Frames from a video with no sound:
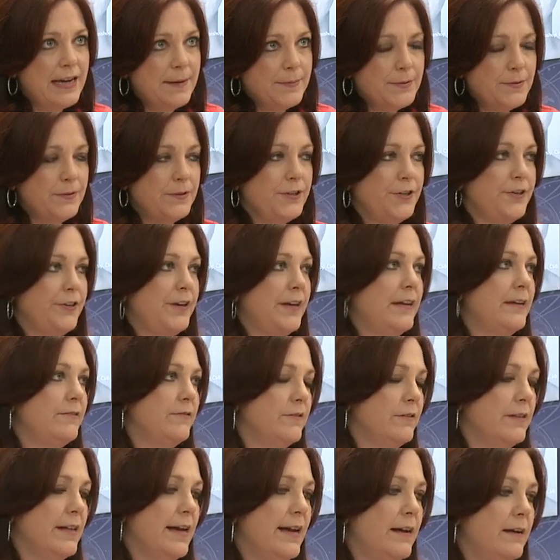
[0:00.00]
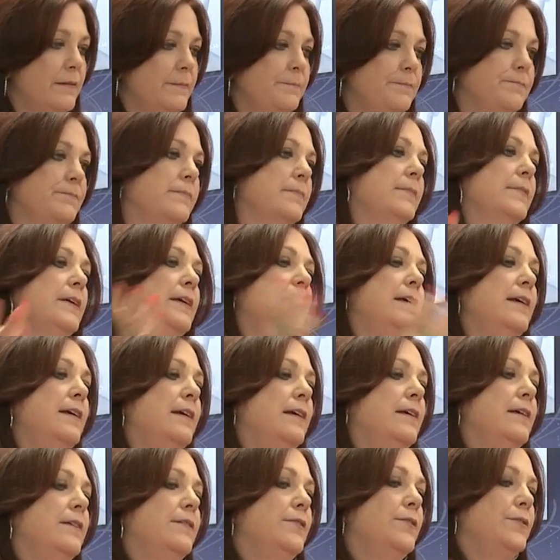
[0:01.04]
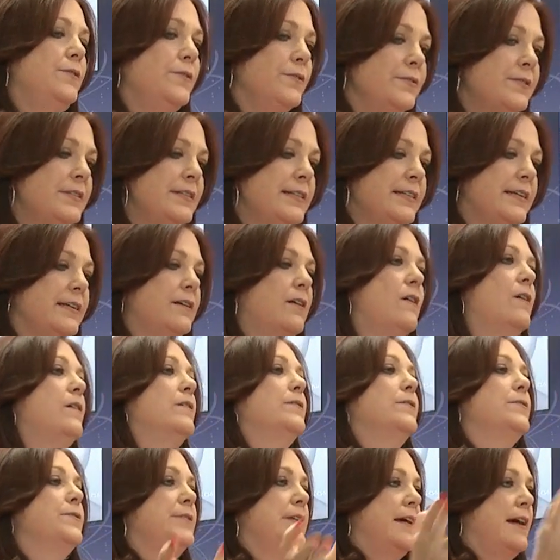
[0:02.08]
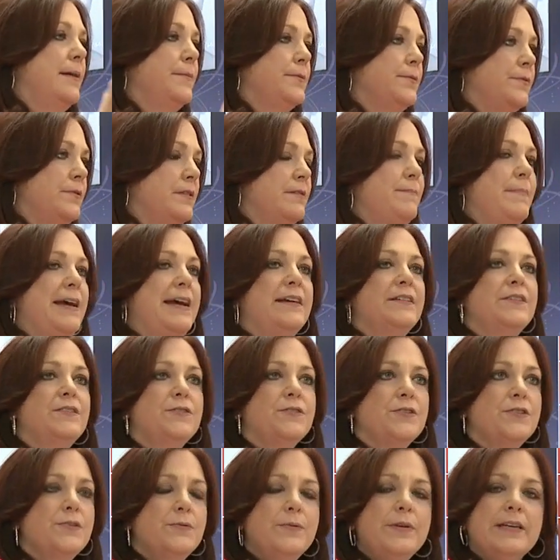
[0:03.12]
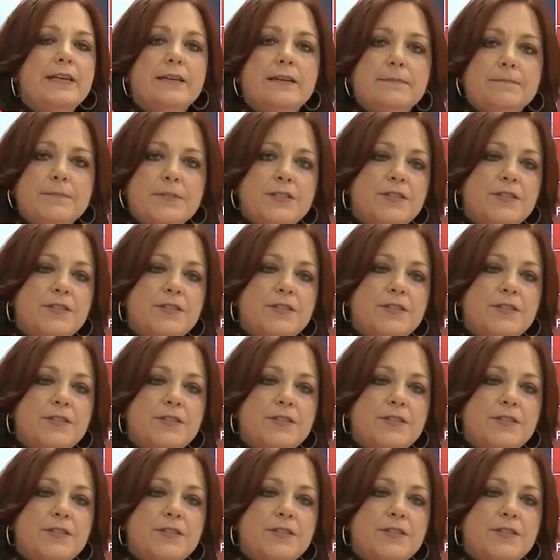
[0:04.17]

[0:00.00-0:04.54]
apps with the Creative Cloud, you used to get all those apps with the master suite.